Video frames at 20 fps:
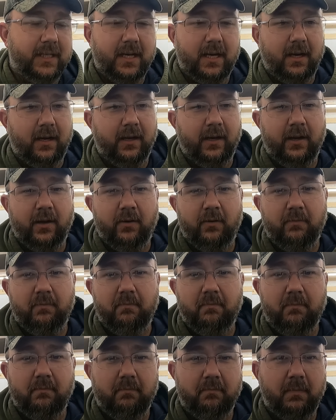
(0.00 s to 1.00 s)
I don't know,
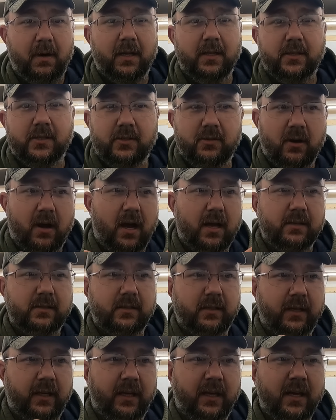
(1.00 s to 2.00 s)

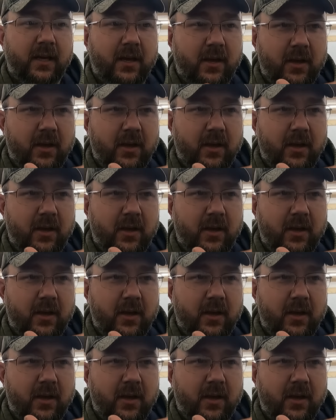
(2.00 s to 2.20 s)
monstrosity.